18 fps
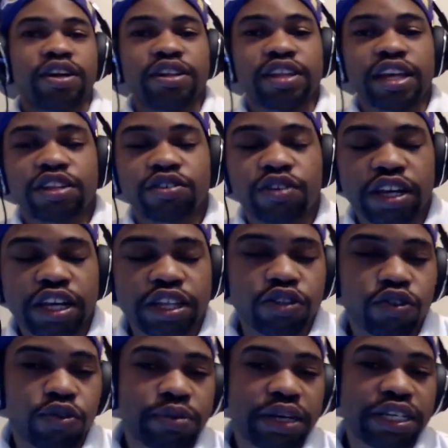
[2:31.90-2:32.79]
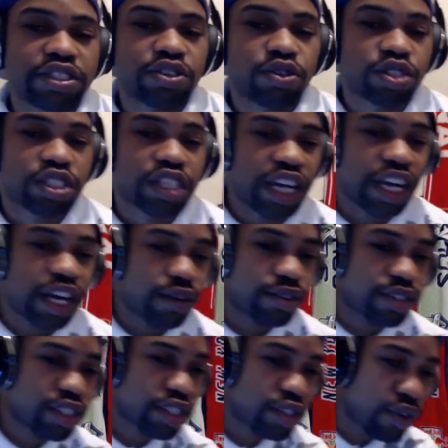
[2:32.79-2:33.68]
that's what they do, man. So shout
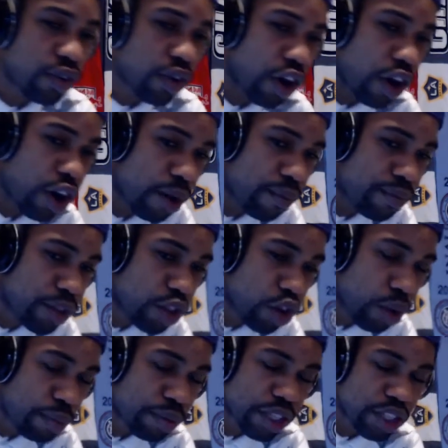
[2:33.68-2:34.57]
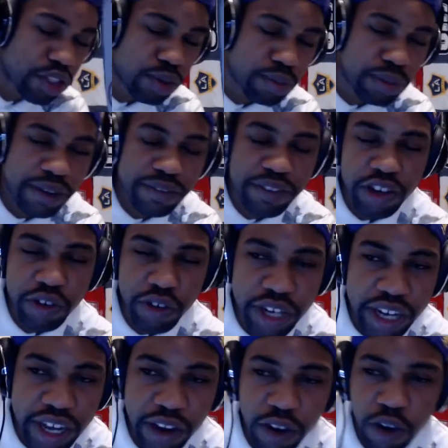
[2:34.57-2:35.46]
out to um Dopa if man, for
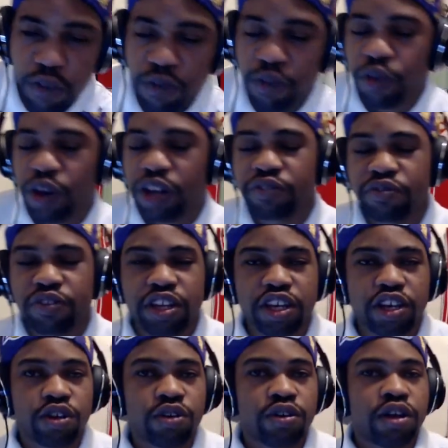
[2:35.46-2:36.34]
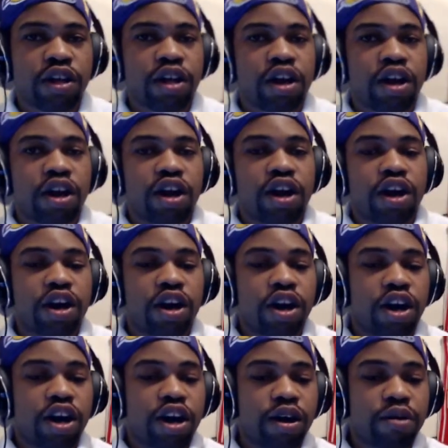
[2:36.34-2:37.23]
creating that Overwatch video.
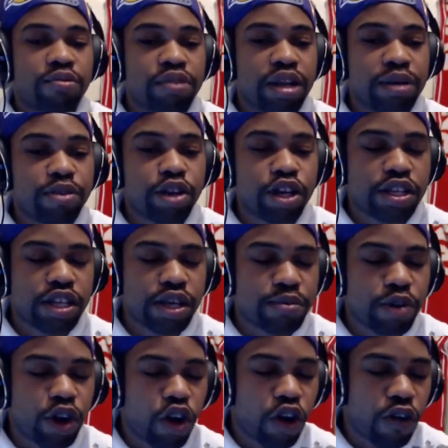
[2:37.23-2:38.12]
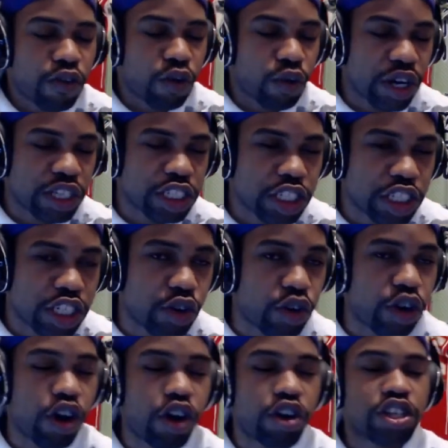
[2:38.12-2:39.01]
Um, let me know you think about Overwatch in
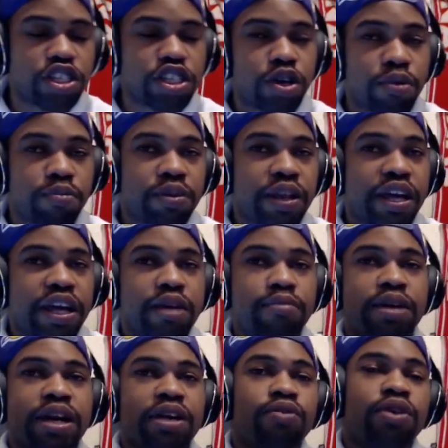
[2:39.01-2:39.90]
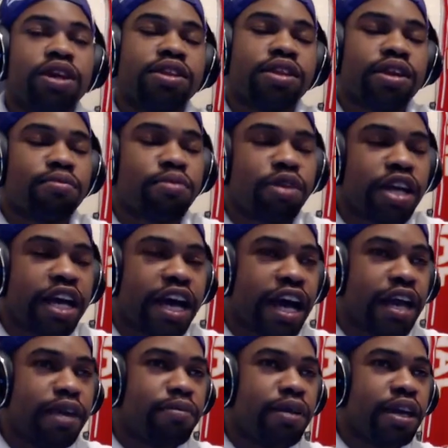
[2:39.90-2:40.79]
general. Are you still playing it, man? What do you think about
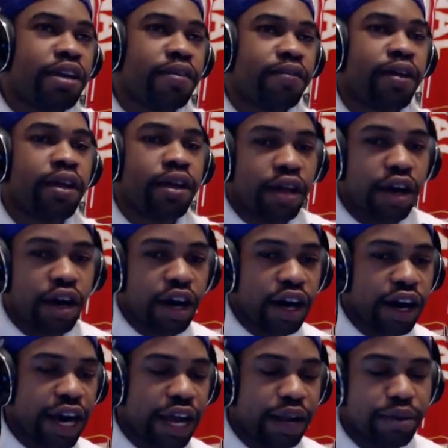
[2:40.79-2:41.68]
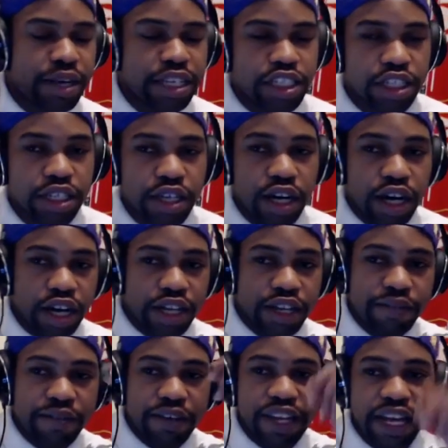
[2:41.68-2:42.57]
that anime uh, animation? Uh,
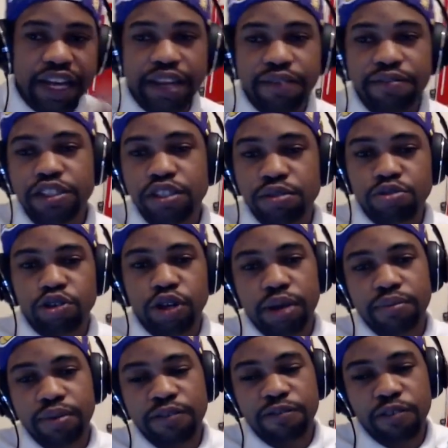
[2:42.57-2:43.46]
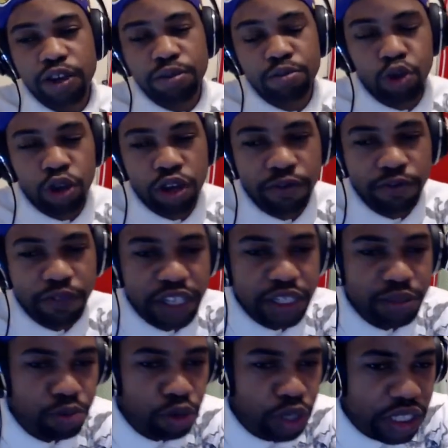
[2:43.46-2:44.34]
definitely like, definitely subscribe, man. Follow your boy on
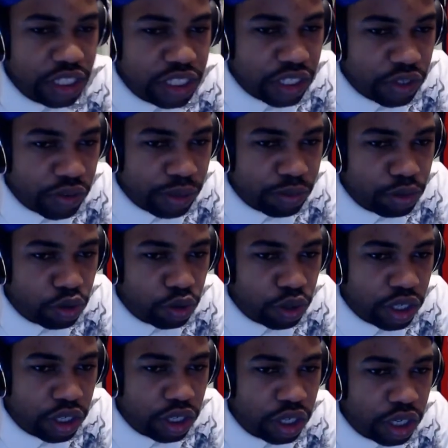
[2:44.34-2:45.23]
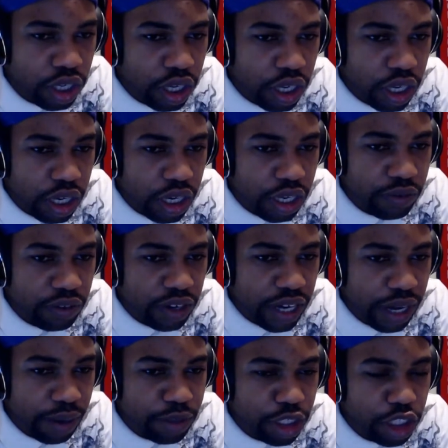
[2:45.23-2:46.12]
Facebook, Instagram, Twitter. Leave
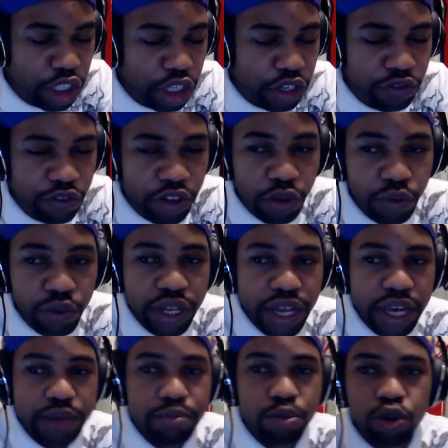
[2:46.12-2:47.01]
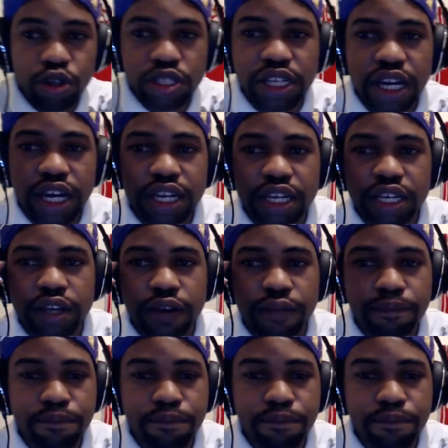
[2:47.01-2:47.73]
a comment, share this video. With that, your boys out of here.